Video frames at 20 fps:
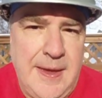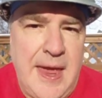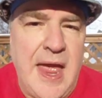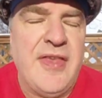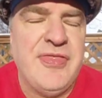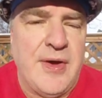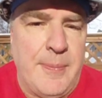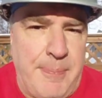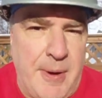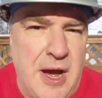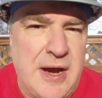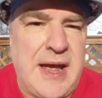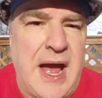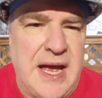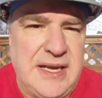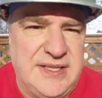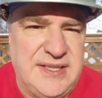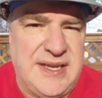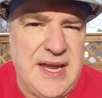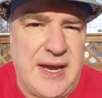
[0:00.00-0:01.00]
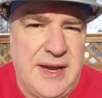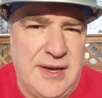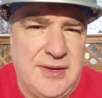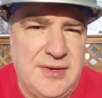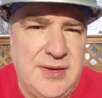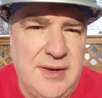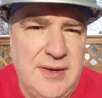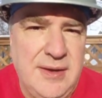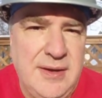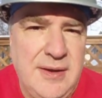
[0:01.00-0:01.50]
And the Buckeyes did
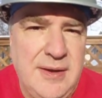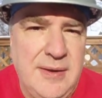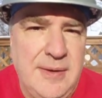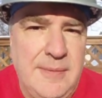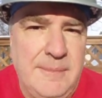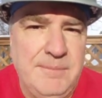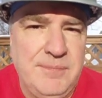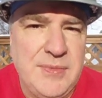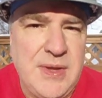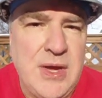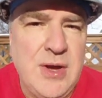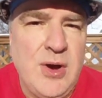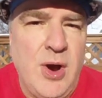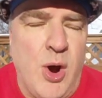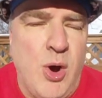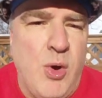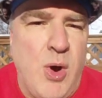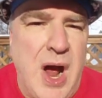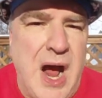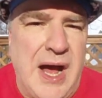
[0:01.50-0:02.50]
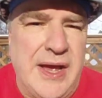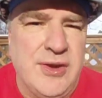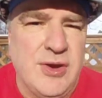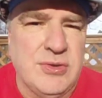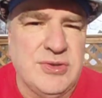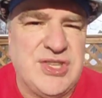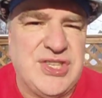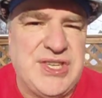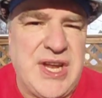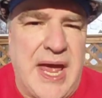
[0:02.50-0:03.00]
it. Ohio
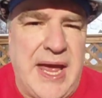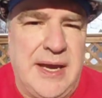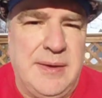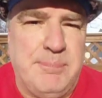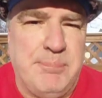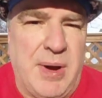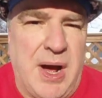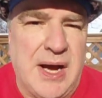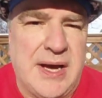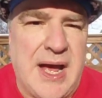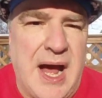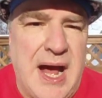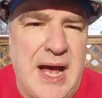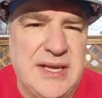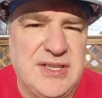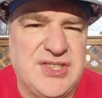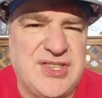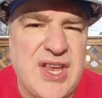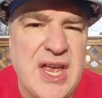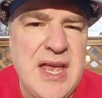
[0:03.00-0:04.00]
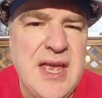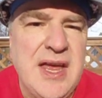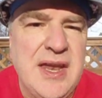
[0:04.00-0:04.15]
State Buckeyes,